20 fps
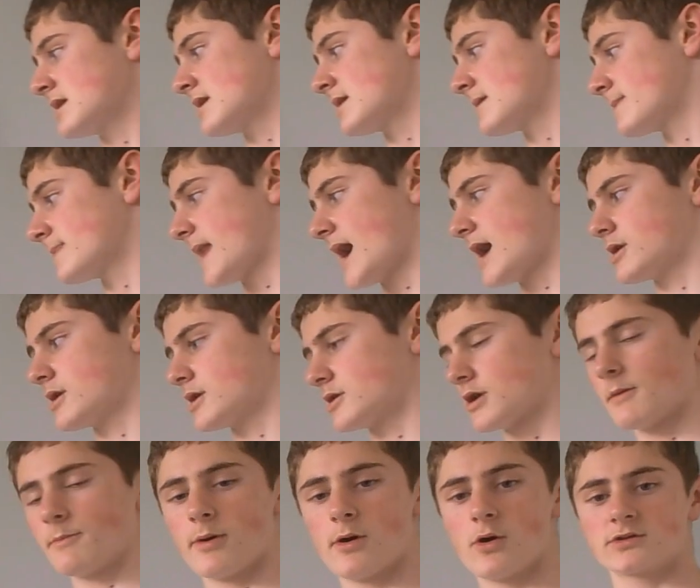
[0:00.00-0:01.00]
Now our
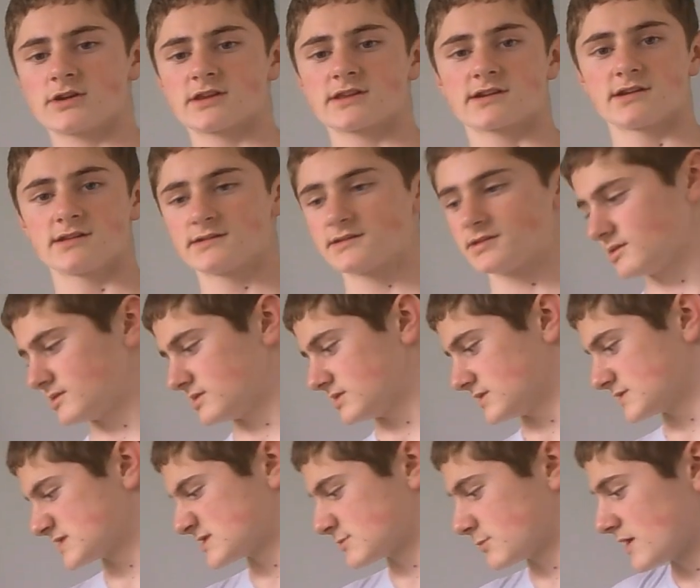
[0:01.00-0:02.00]
opponent
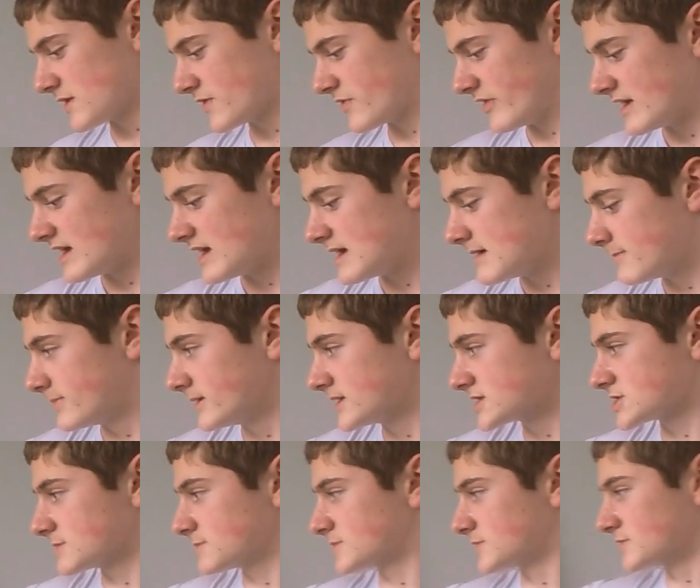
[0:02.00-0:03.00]
continues with
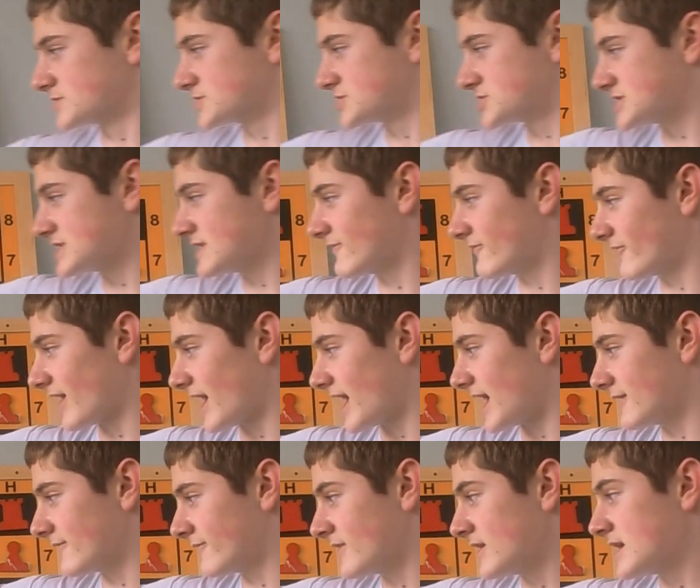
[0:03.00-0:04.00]
bishop to
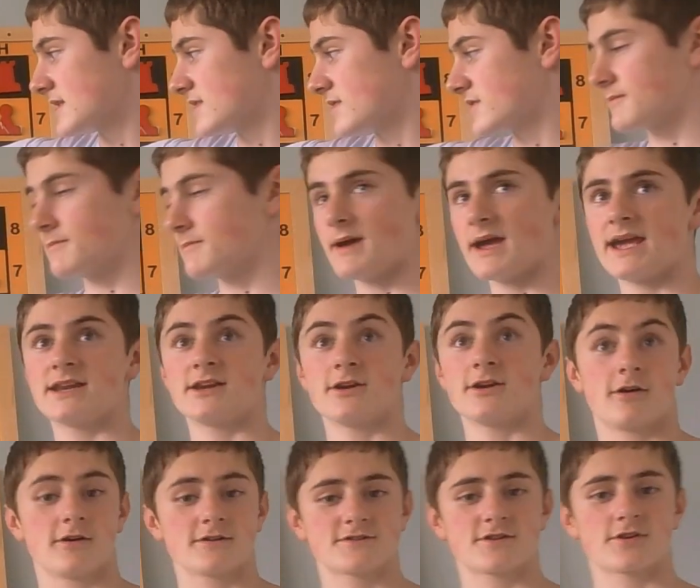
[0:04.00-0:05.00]
g5, the main or
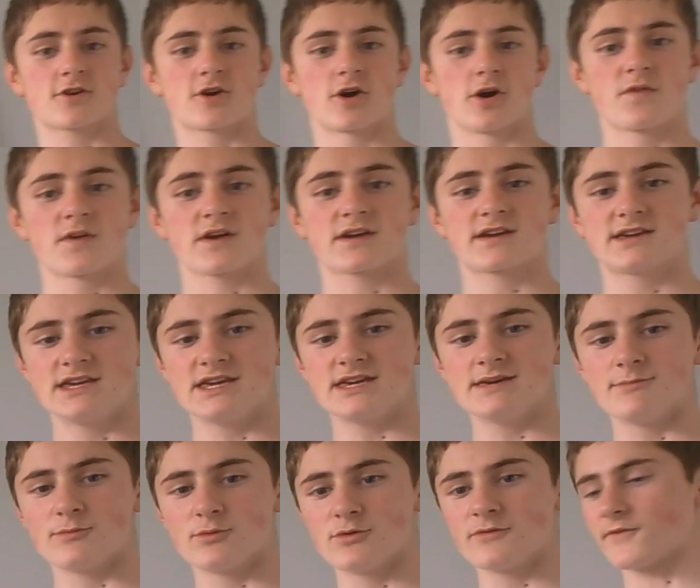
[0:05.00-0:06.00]
also called the key
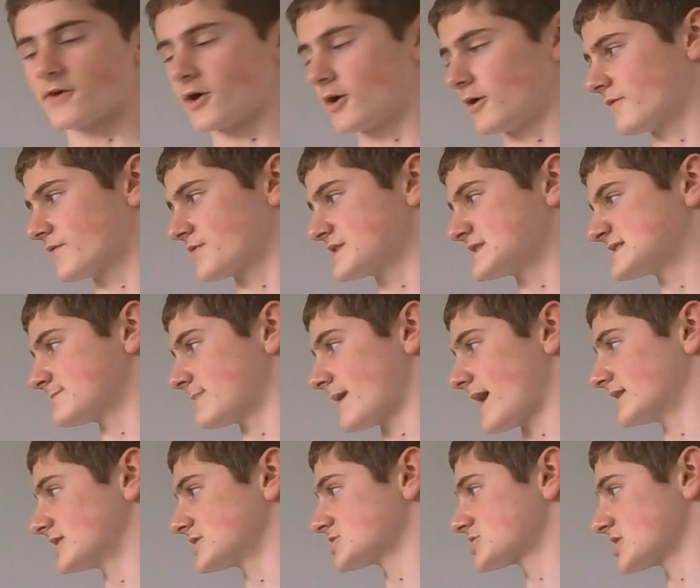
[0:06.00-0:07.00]
move of the
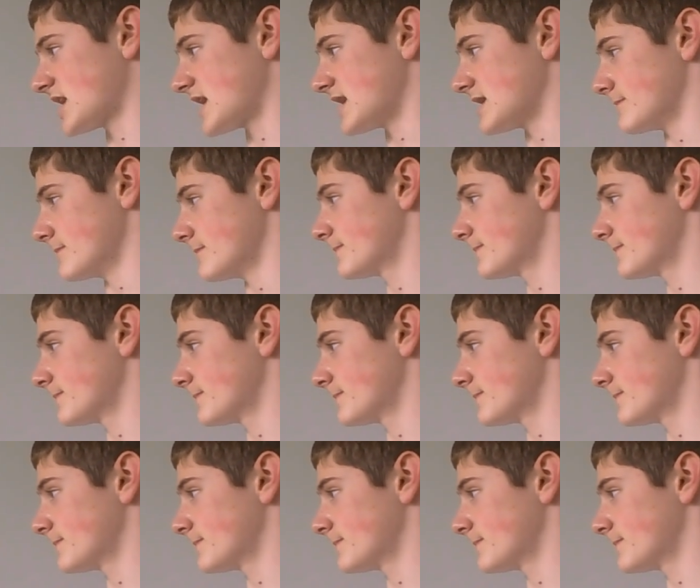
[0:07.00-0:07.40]
Spanish game.